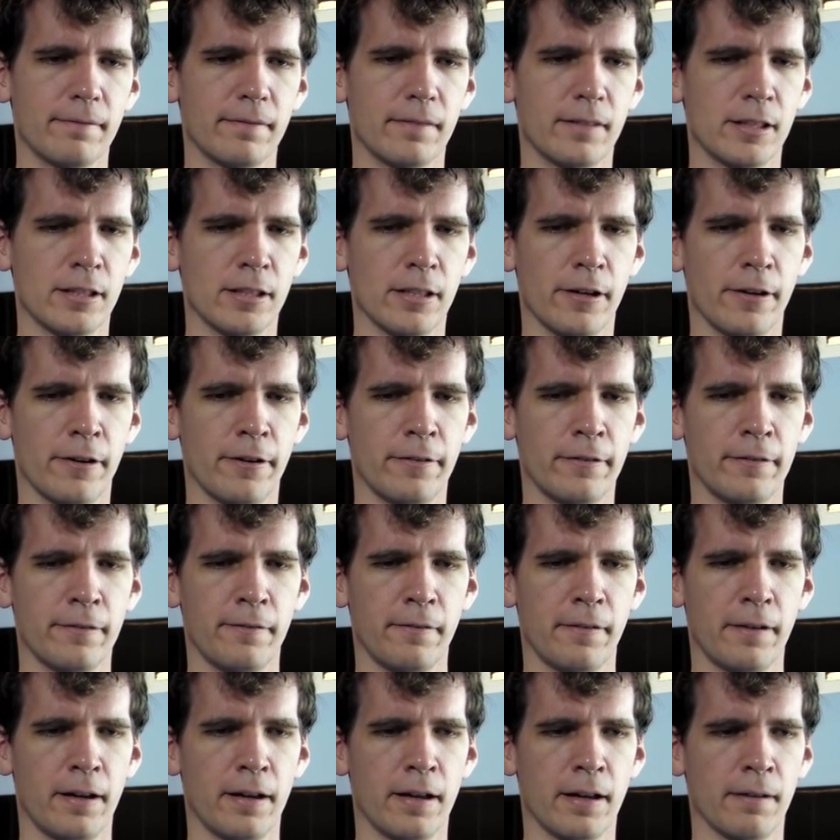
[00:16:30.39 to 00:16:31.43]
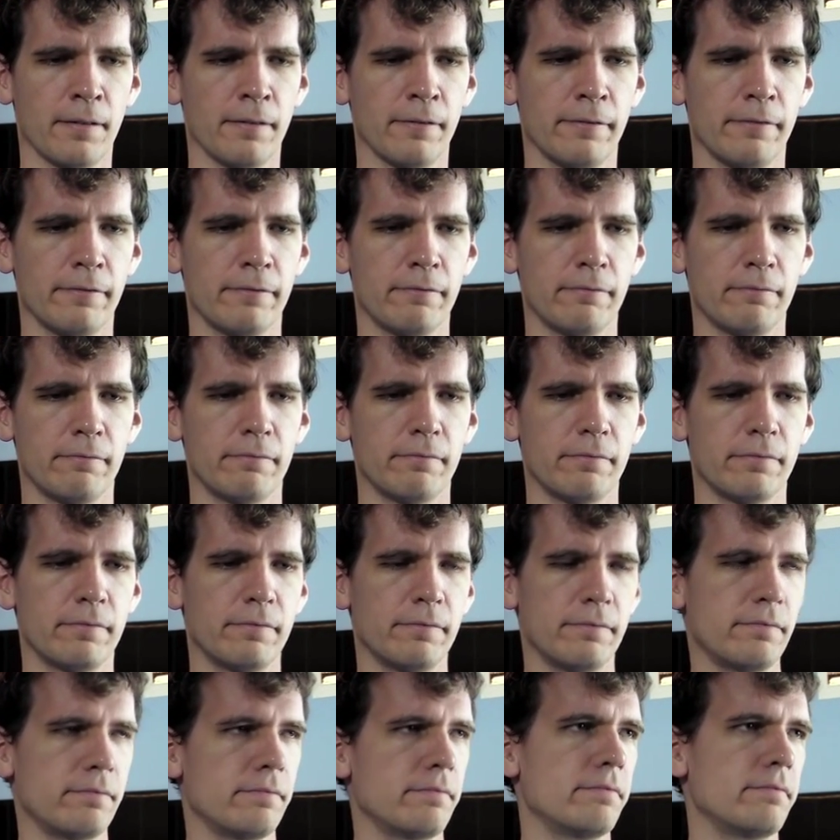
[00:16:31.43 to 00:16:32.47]
so I,
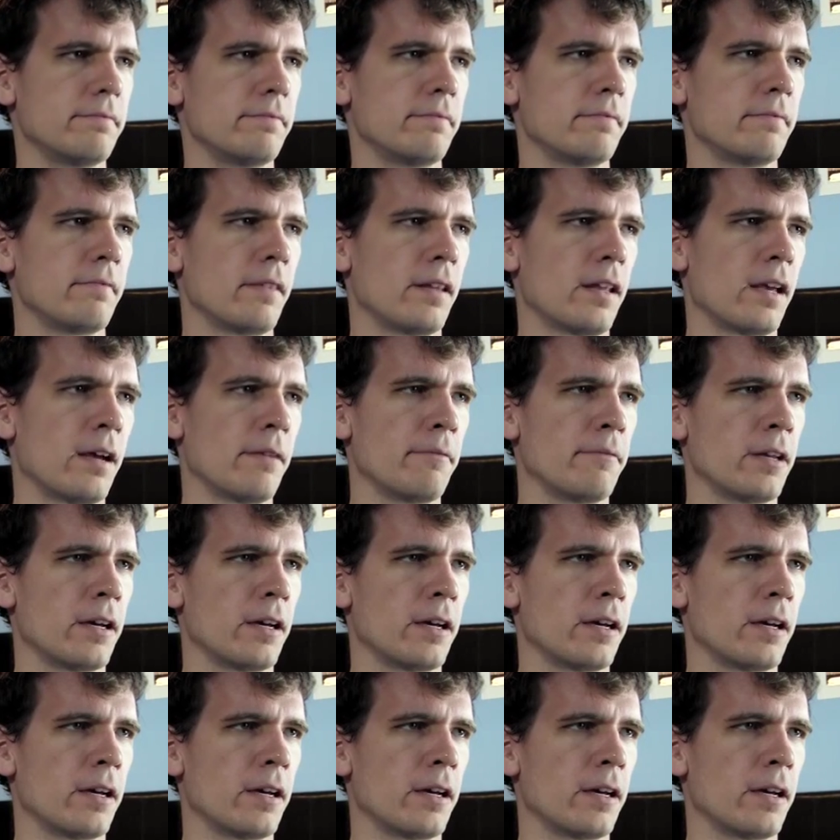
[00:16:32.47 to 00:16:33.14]
I'm